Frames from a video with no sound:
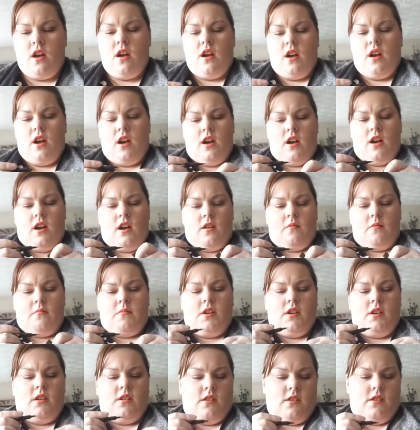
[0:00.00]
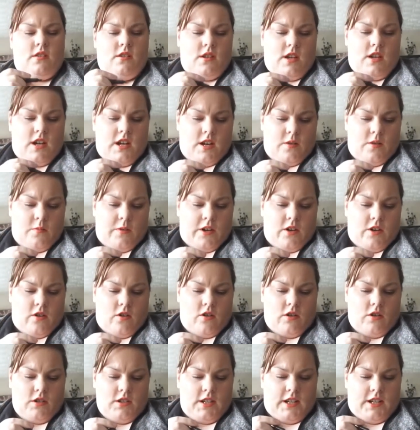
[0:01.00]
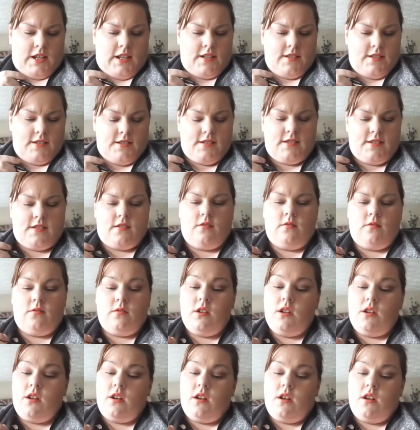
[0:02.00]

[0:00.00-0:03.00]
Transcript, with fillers: And it went on nice, so